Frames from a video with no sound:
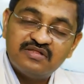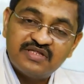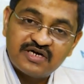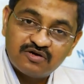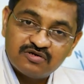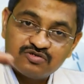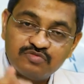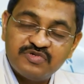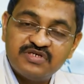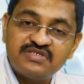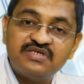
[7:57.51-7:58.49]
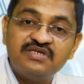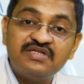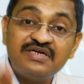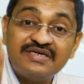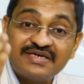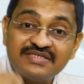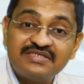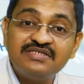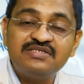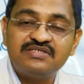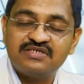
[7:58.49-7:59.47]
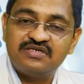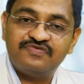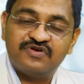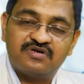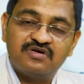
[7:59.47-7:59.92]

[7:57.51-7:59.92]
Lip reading: that also means that the testis is at defect.